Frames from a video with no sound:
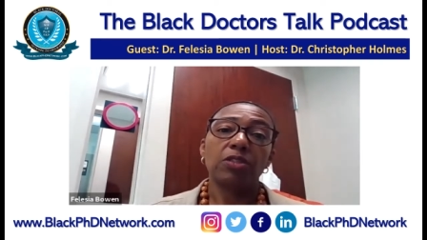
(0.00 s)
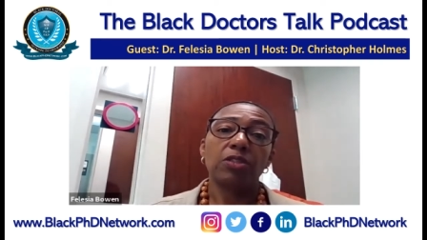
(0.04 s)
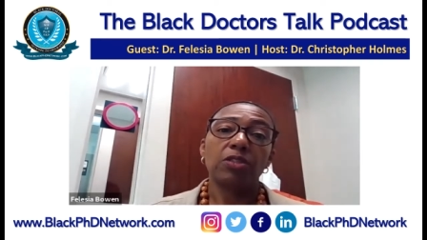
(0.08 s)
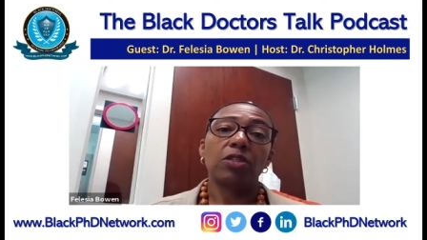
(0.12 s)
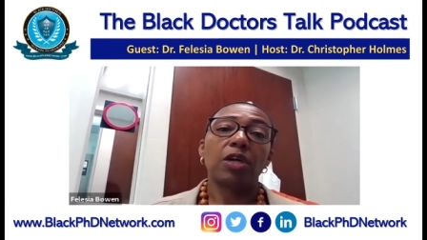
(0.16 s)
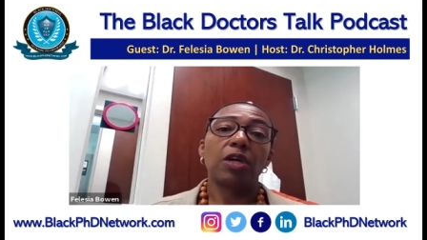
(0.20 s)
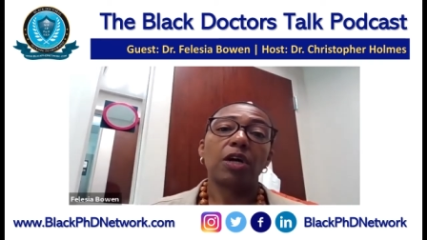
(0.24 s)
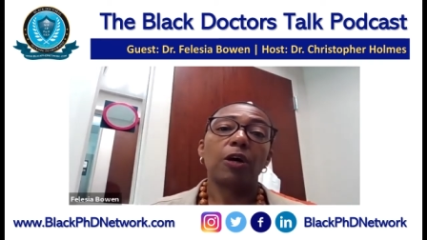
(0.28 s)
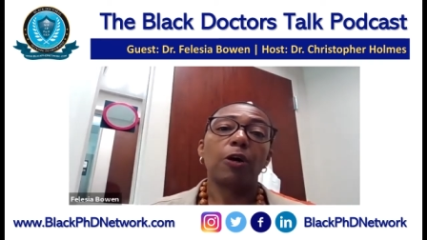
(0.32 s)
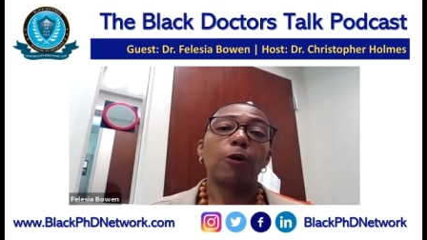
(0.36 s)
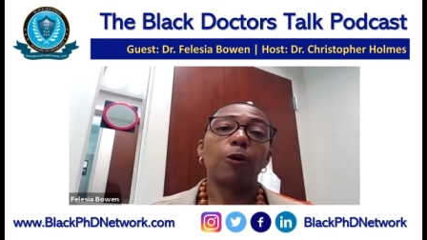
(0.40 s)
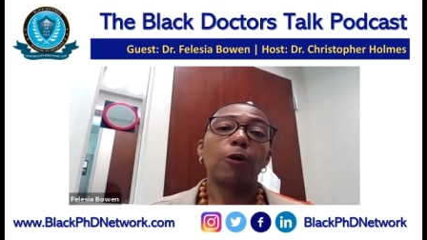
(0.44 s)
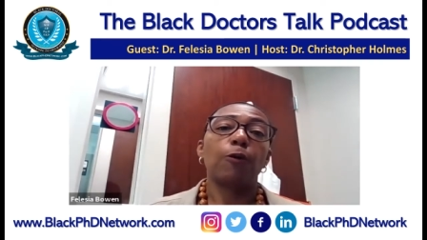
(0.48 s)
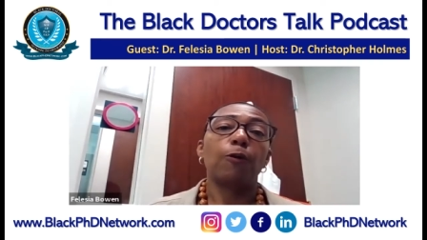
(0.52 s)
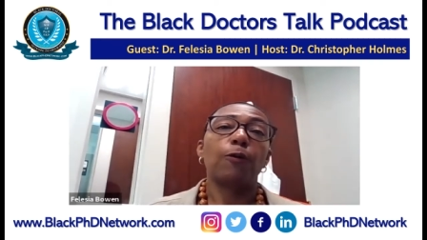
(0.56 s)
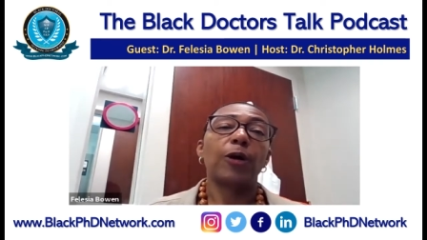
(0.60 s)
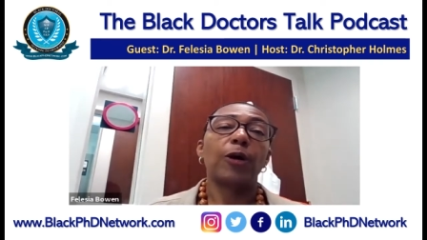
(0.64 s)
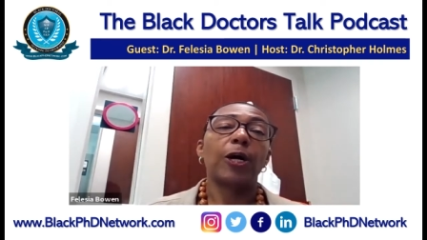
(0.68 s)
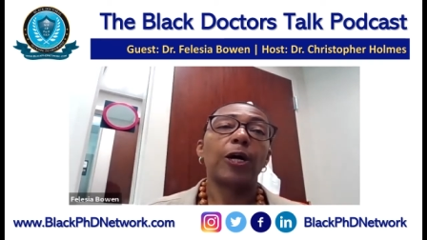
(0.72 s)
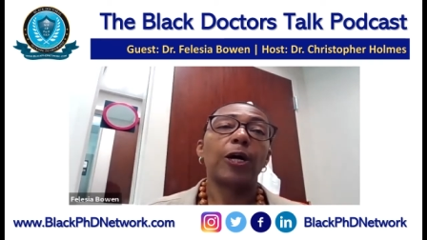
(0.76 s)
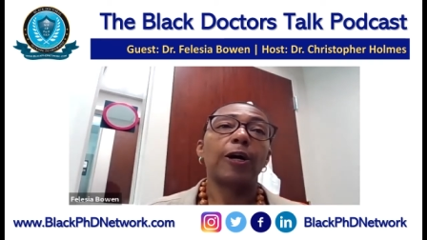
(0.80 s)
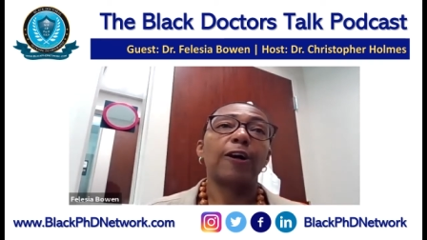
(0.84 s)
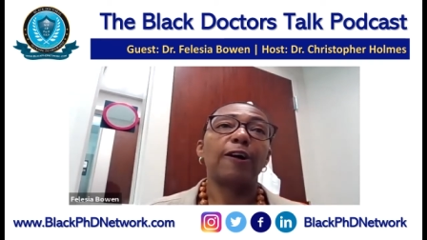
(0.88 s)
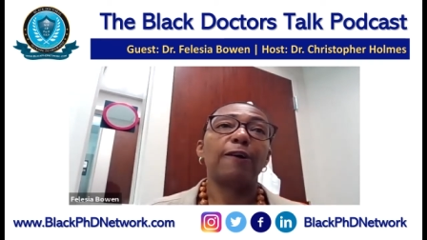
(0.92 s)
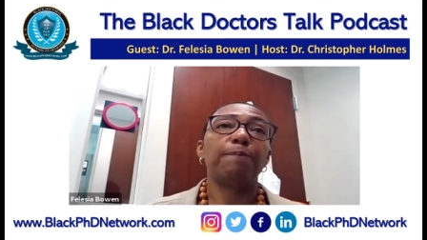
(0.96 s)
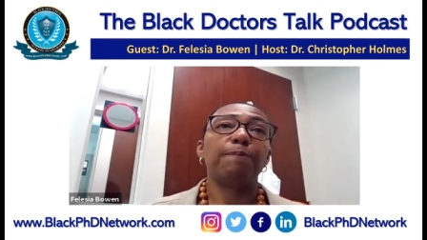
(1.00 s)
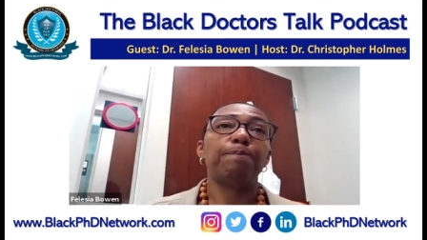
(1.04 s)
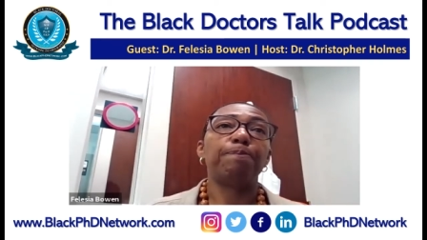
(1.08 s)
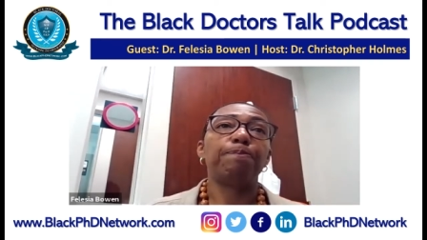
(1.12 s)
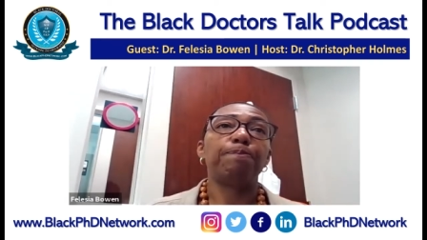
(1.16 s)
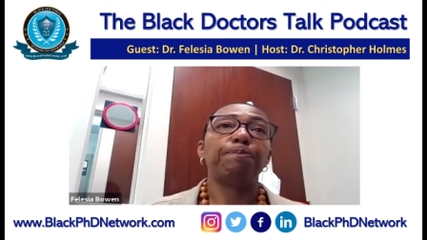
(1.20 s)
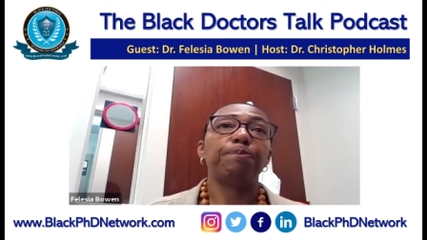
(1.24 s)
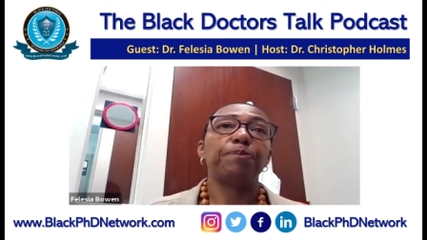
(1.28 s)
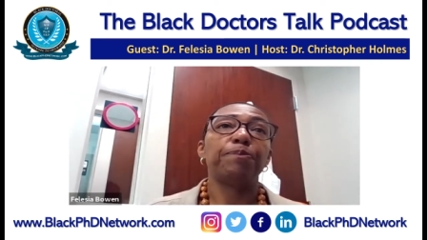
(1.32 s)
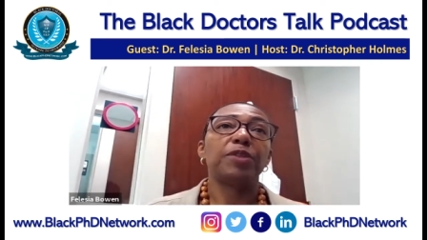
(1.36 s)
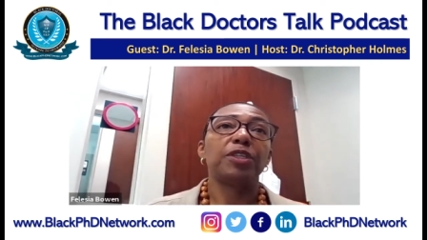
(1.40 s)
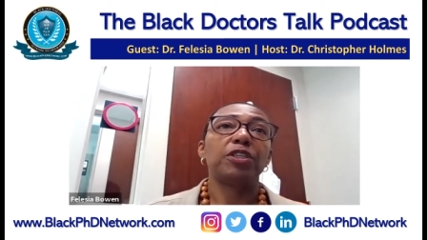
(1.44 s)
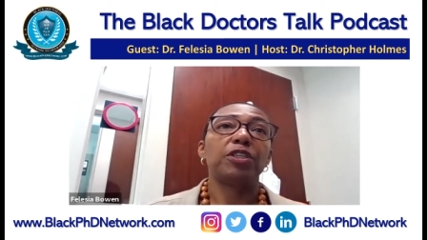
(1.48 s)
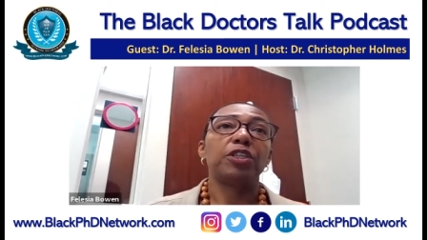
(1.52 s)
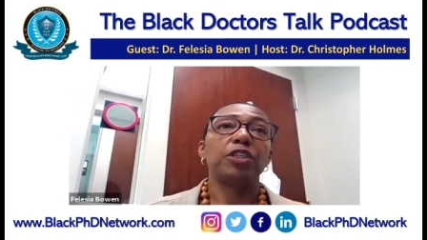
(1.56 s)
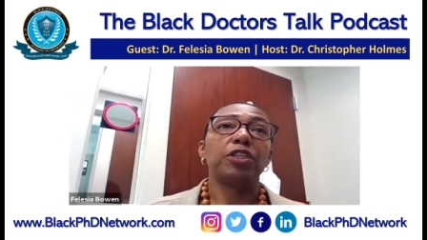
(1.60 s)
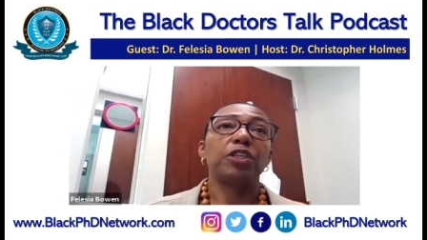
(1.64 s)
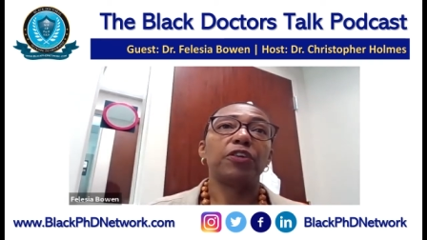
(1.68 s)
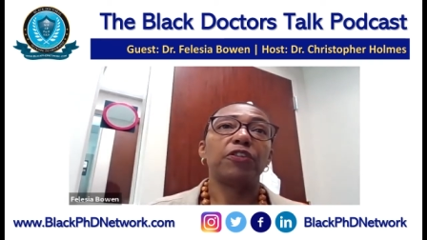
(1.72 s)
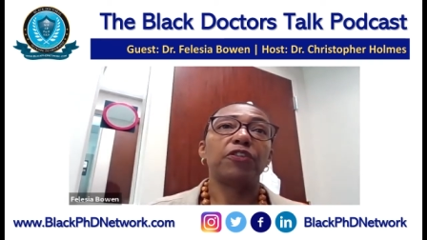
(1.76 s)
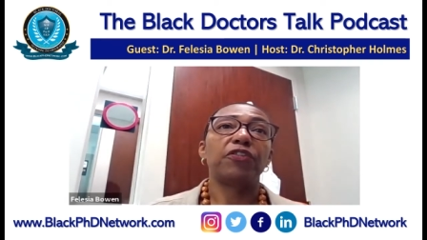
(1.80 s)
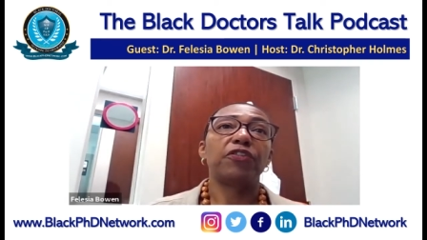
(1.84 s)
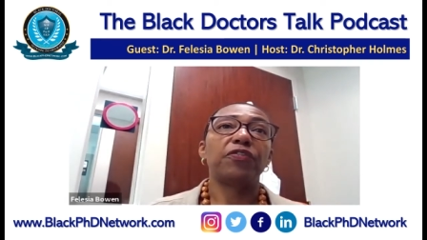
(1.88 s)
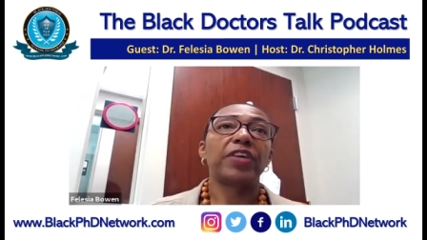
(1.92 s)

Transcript: So, um, you know,